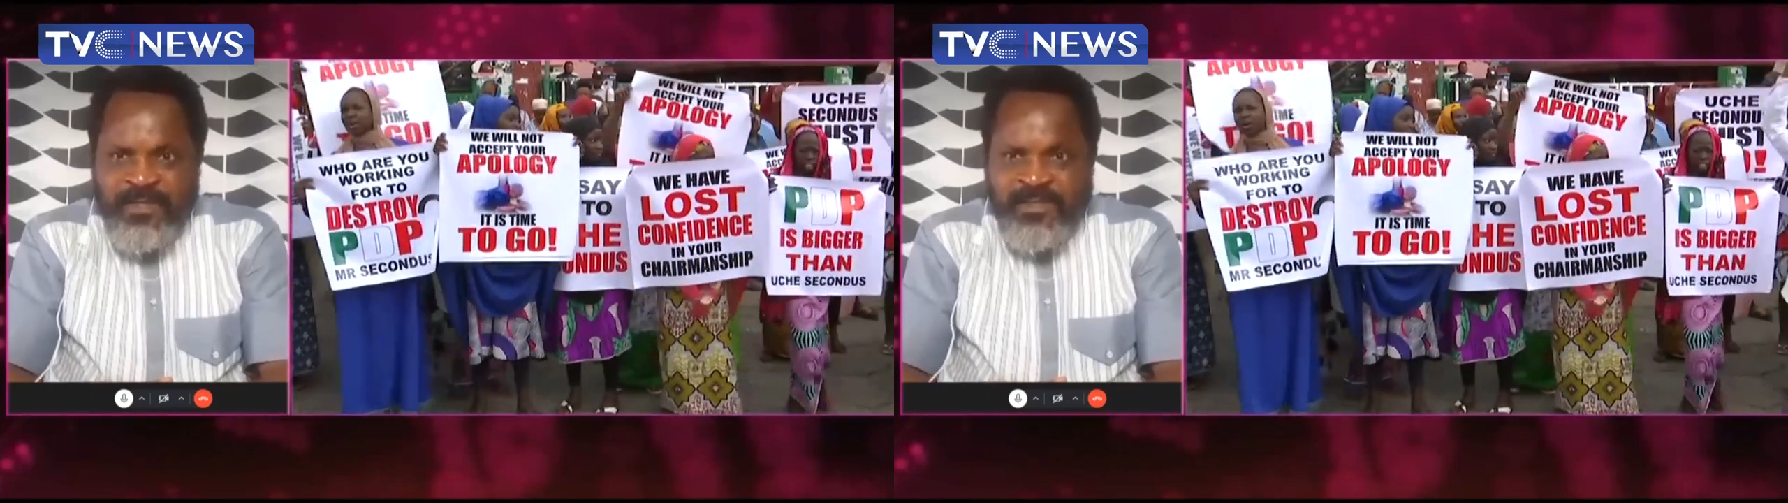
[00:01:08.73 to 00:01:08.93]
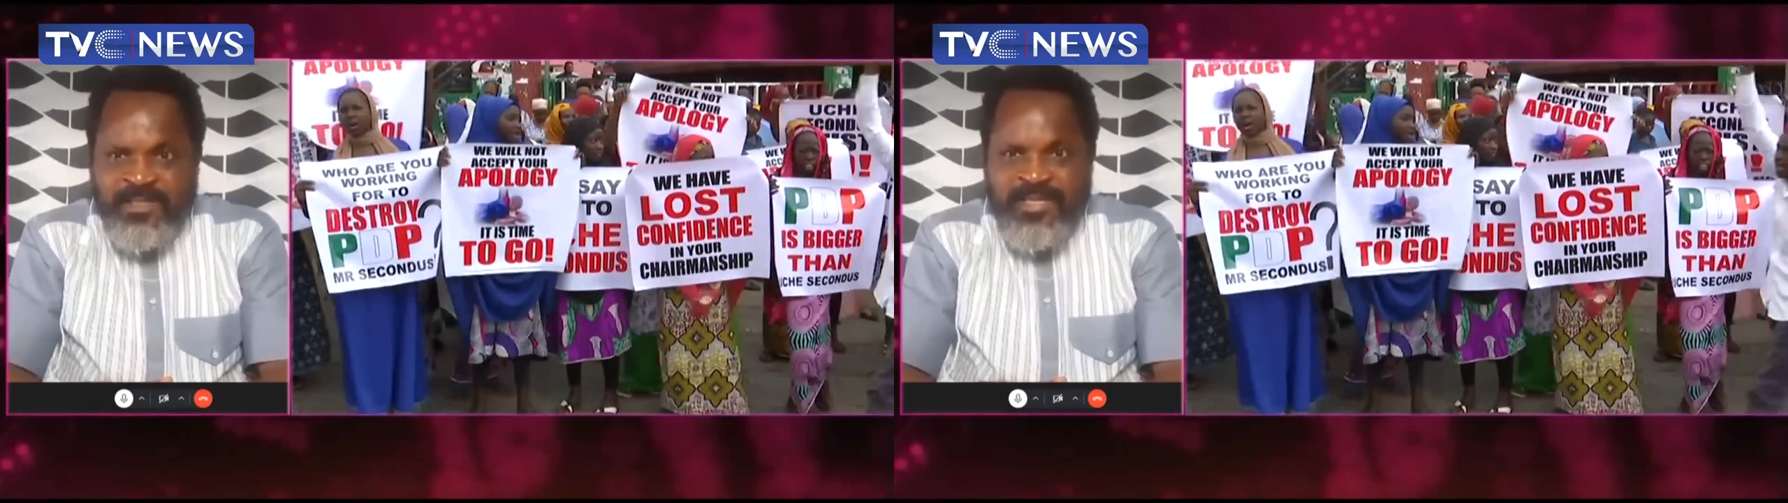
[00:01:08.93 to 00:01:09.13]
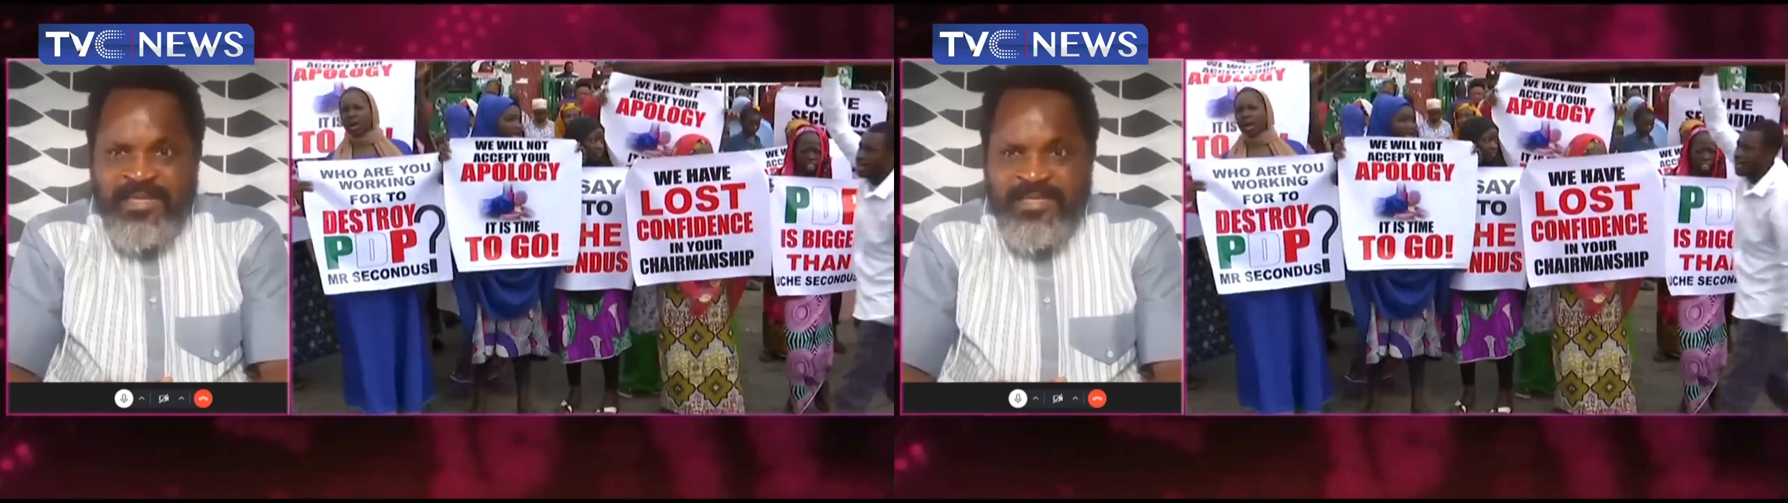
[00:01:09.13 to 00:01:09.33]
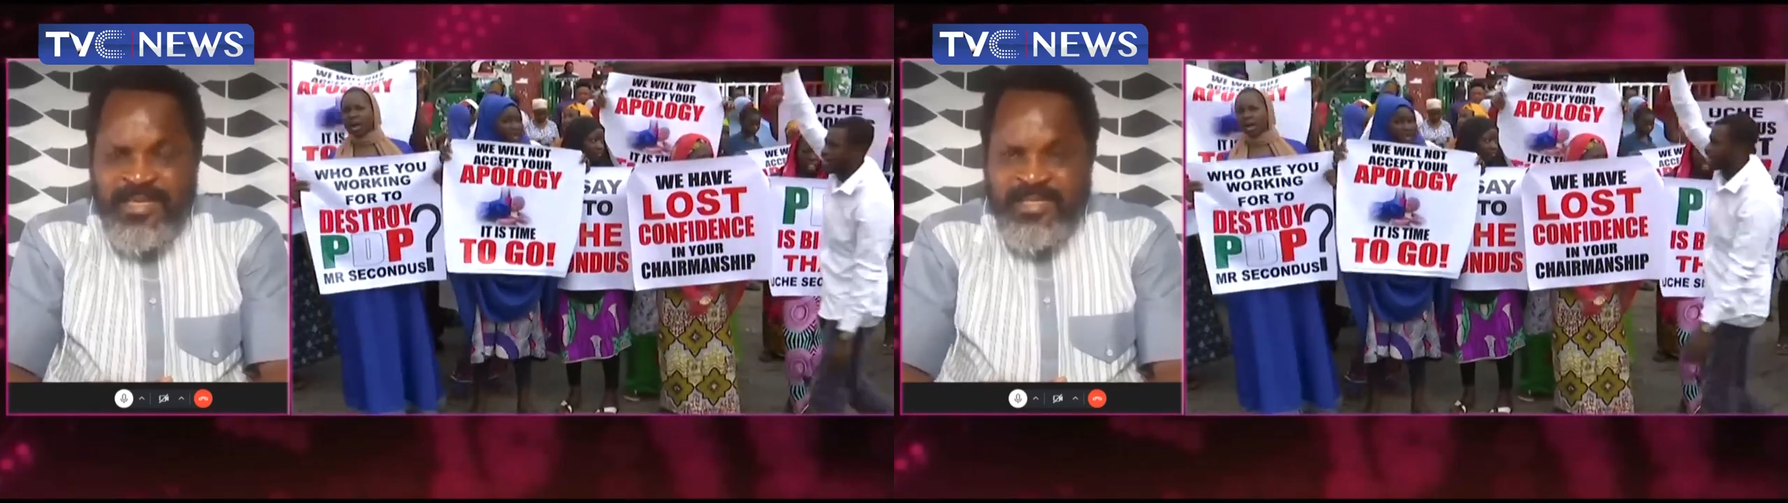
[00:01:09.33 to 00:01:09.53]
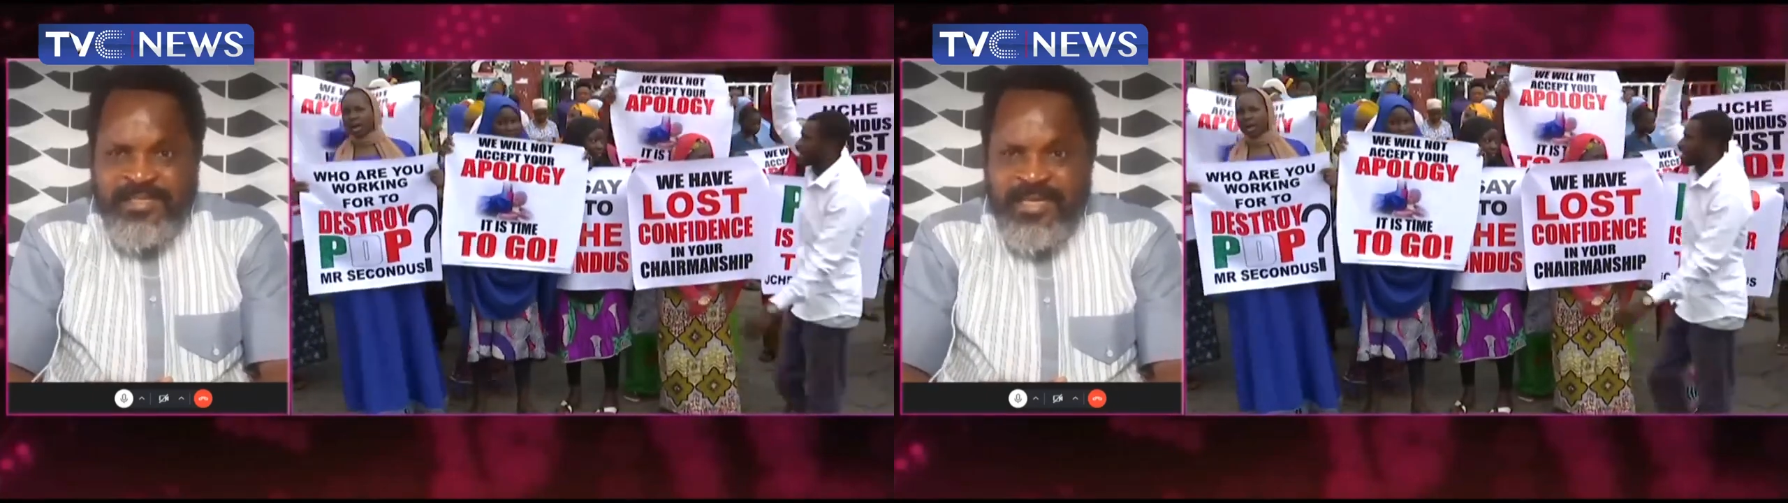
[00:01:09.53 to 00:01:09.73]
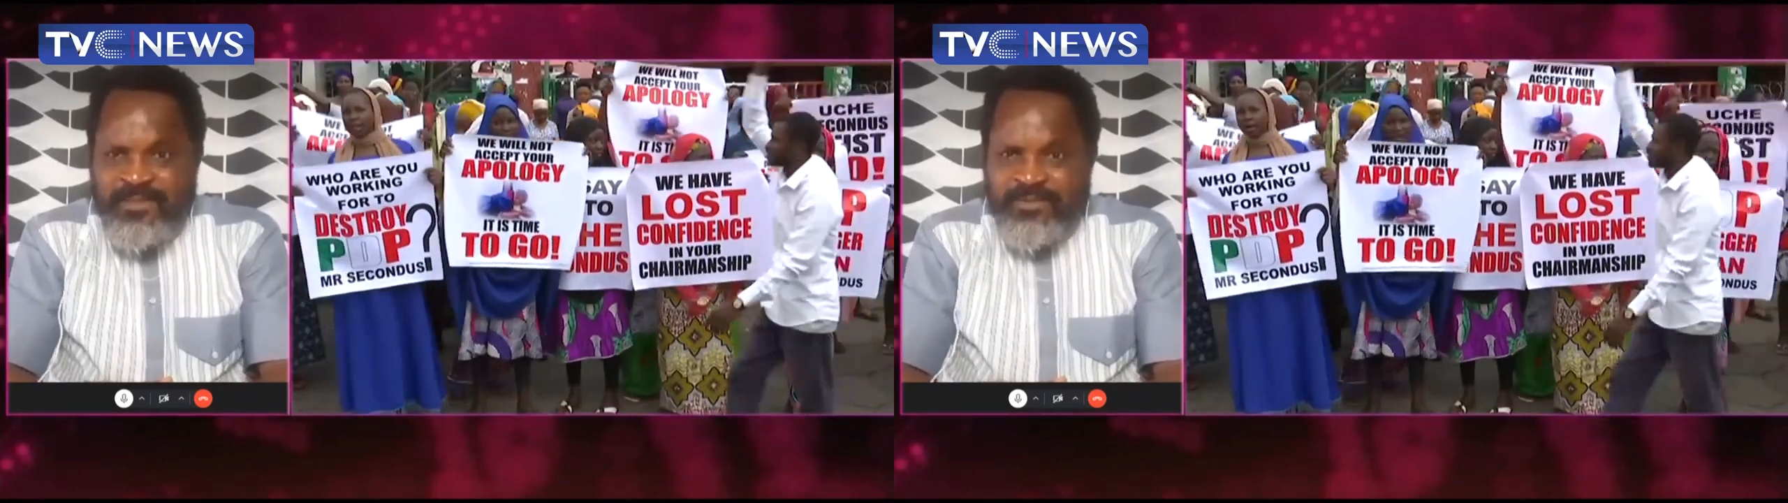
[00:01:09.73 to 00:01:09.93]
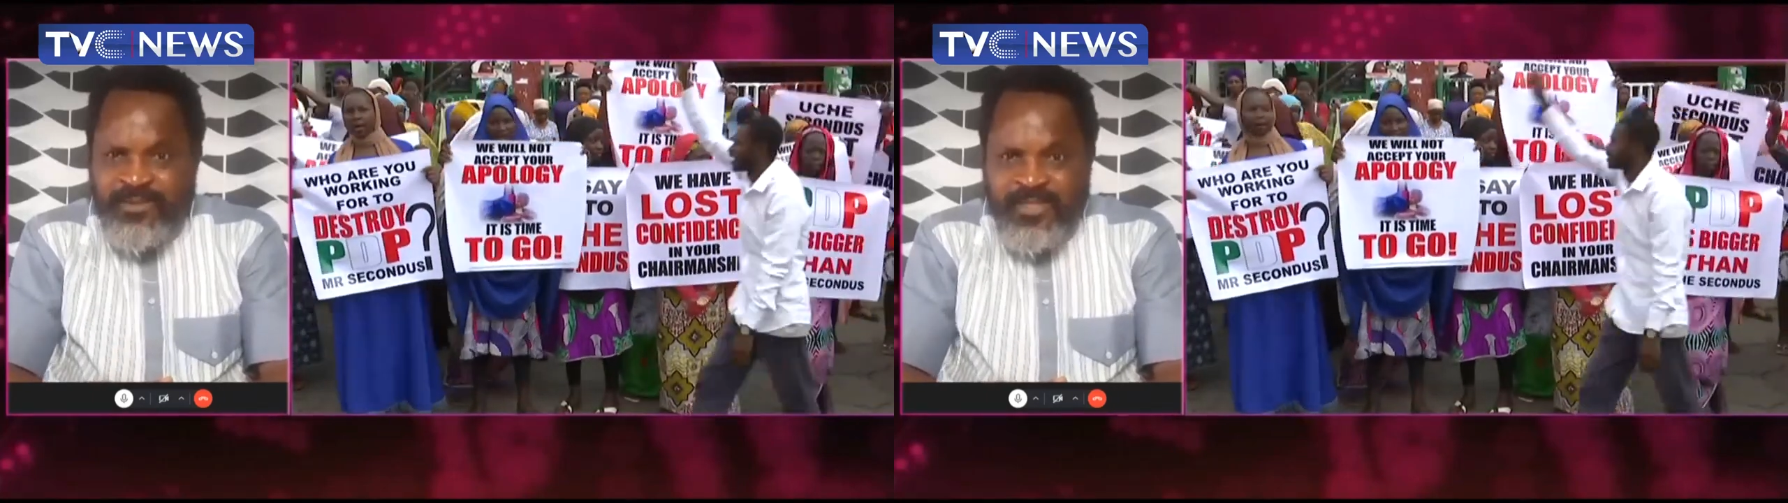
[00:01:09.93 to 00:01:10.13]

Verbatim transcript: since 1999 to